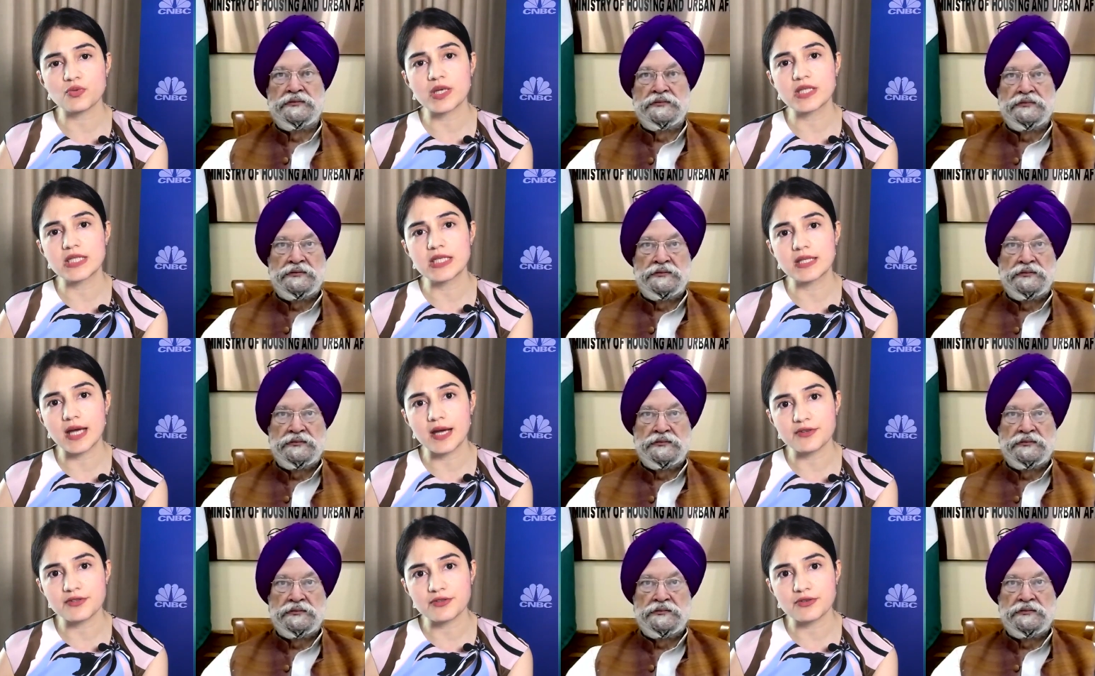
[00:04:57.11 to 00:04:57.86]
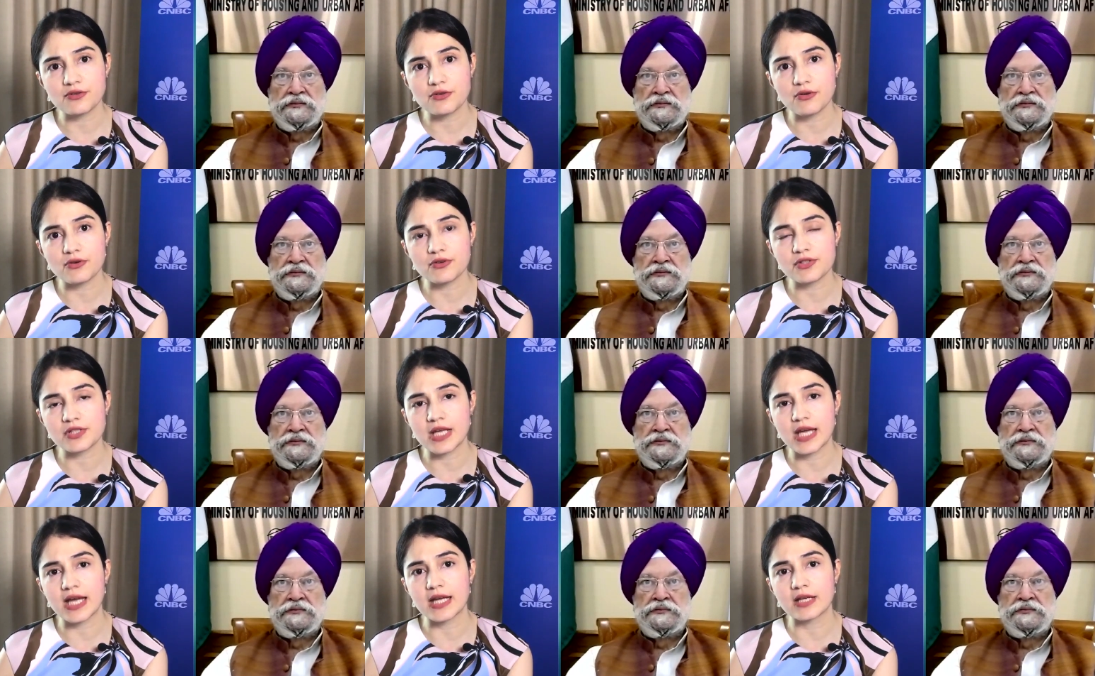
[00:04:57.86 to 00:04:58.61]
Speaker 1: 20,000
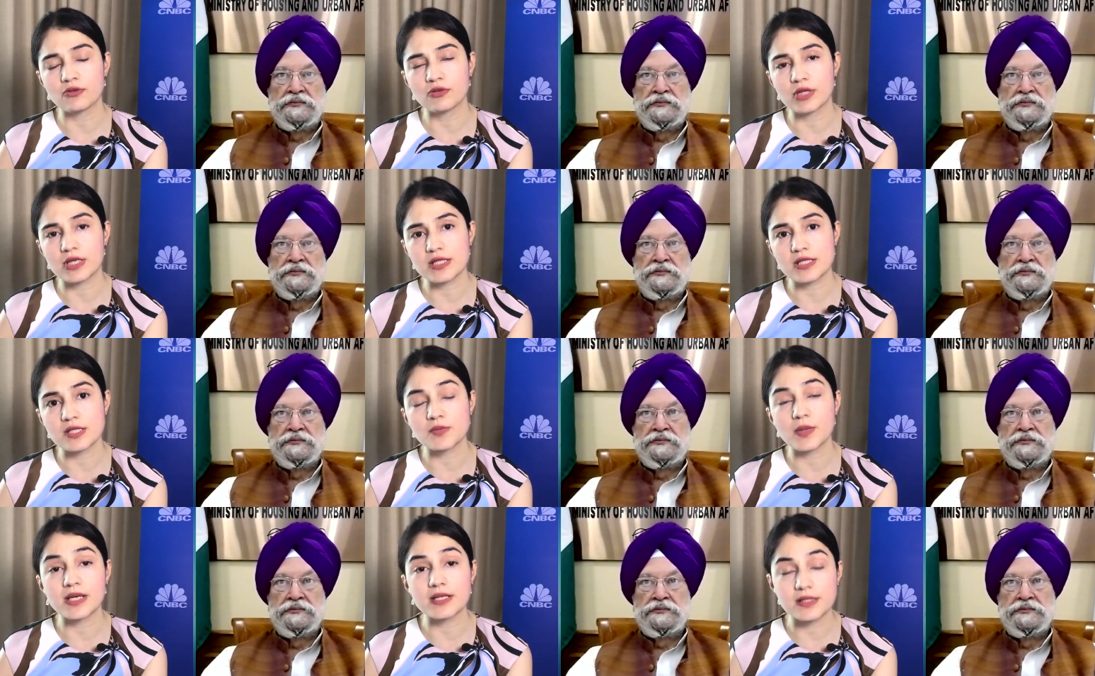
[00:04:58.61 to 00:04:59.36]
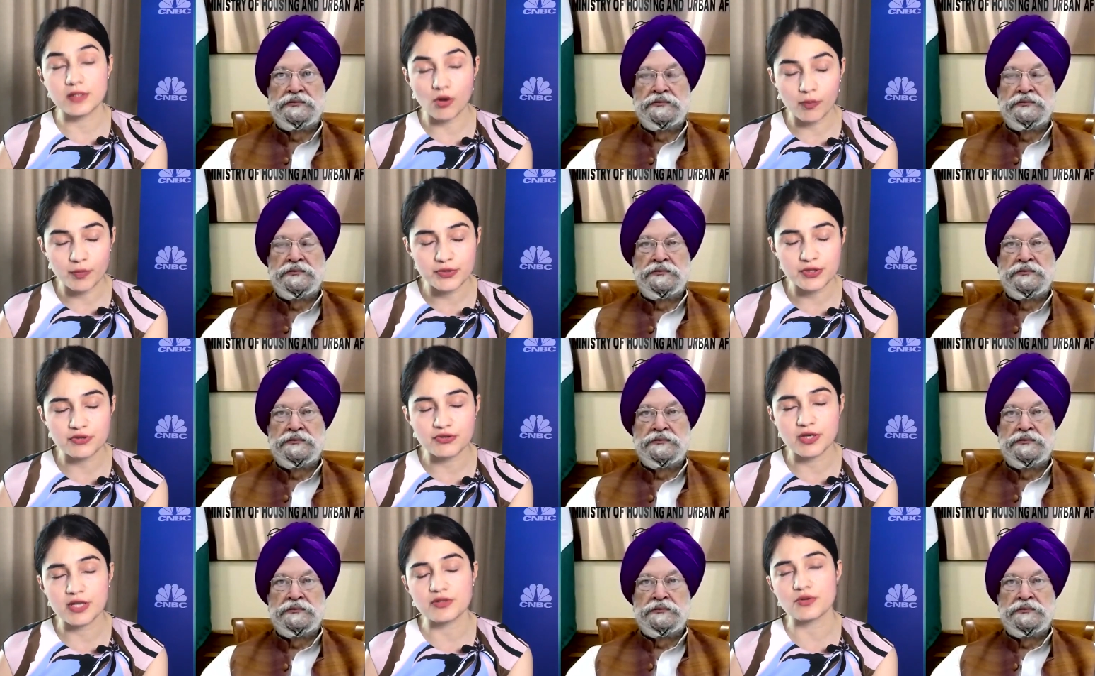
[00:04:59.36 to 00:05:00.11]
crores and critics as well as the
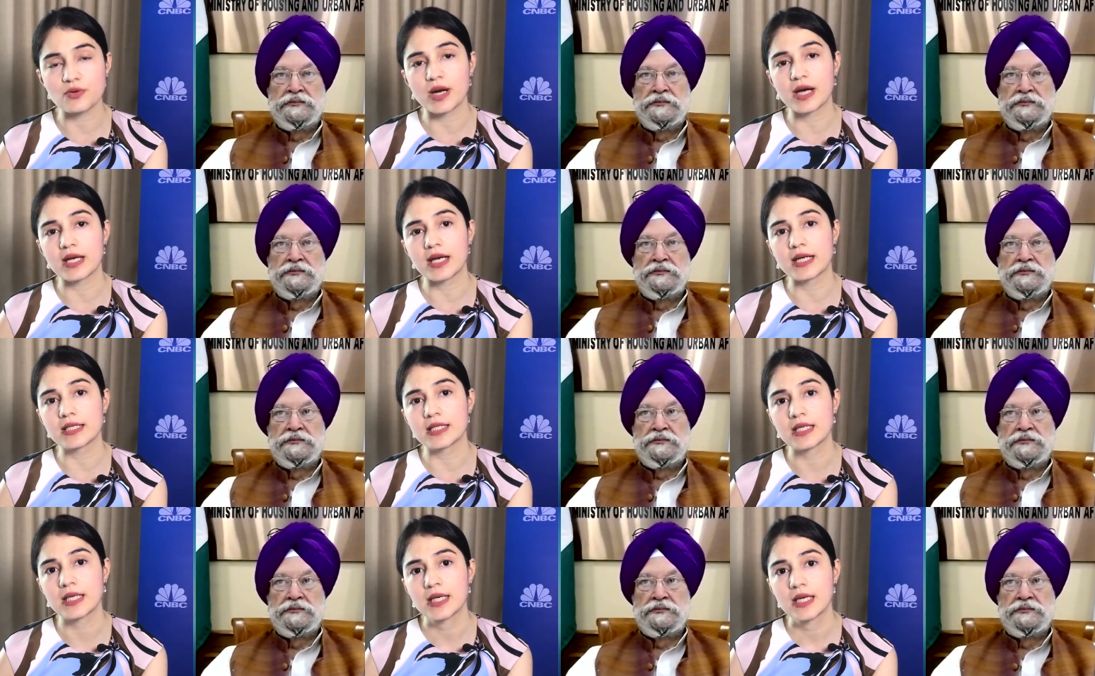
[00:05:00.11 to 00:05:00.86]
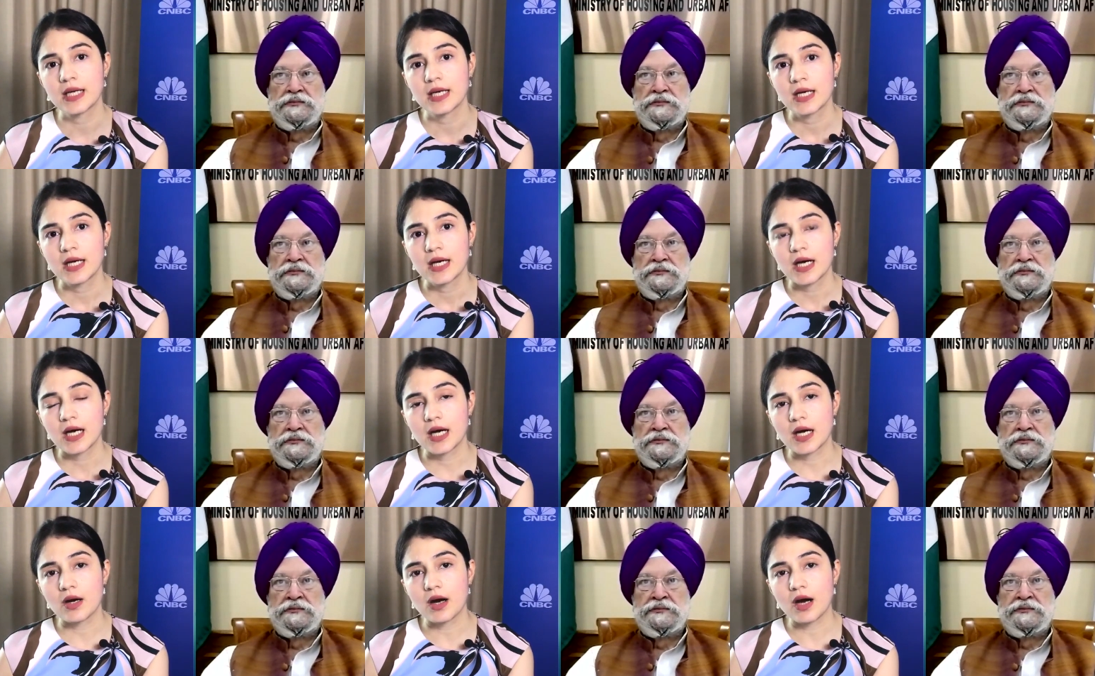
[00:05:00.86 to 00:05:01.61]
opposition as you highlighted
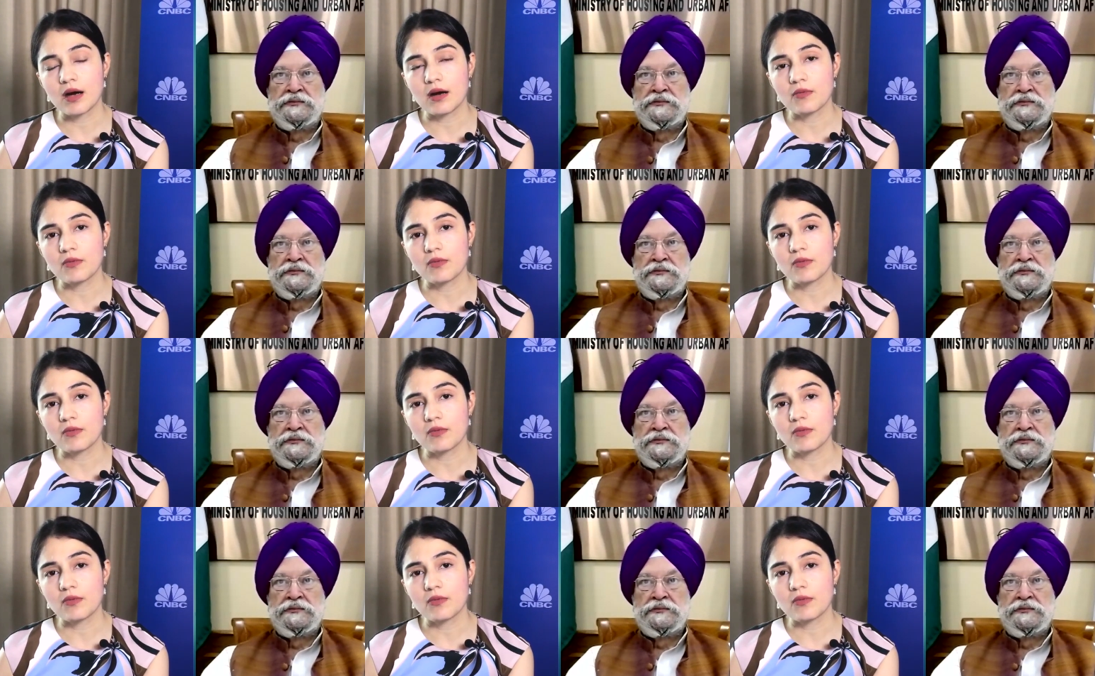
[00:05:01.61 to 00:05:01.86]
uh,